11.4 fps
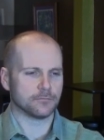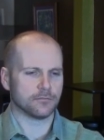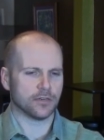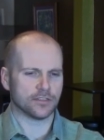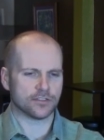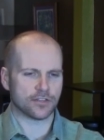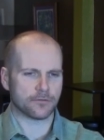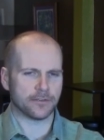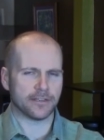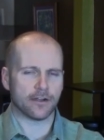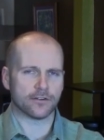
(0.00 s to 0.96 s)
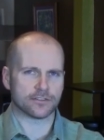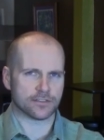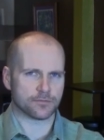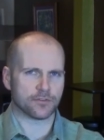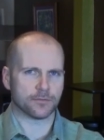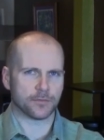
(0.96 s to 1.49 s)
but generally ours is
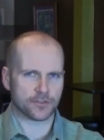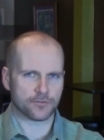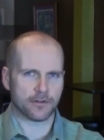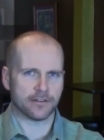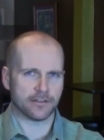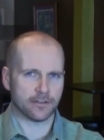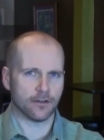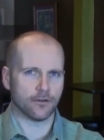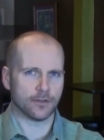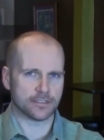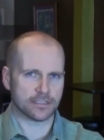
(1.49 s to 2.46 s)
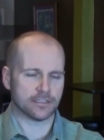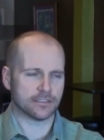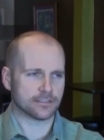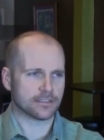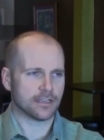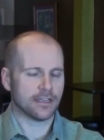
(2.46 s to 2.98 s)
pretty much ready to go as it is.